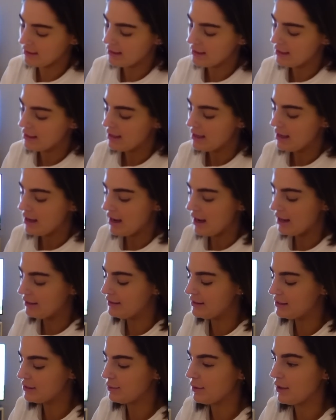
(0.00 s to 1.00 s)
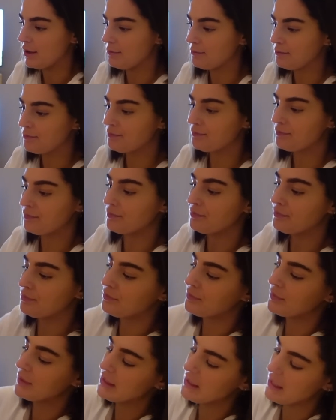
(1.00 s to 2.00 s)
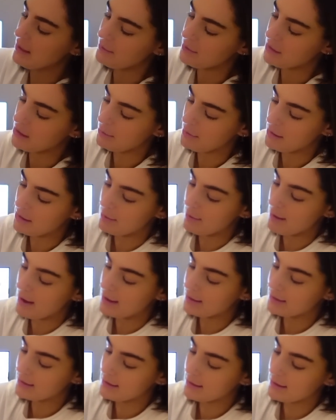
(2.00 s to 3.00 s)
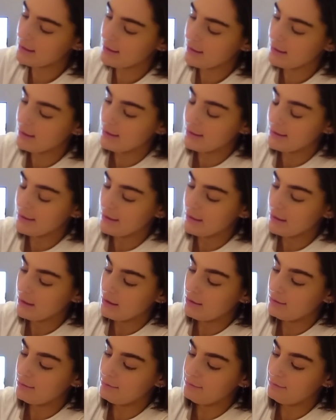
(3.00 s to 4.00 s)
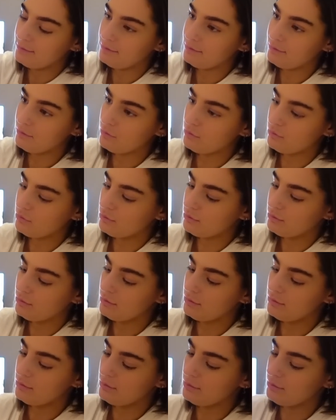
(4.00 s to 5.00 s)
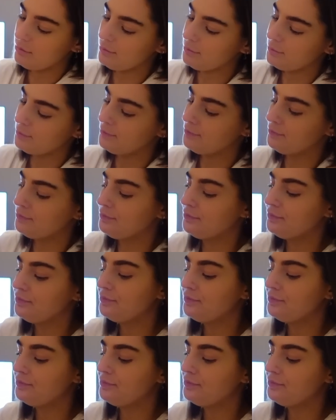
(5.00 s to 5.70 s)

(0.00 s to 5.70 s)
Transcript: Mama, that's one. How do you want the house to hold? In the garden.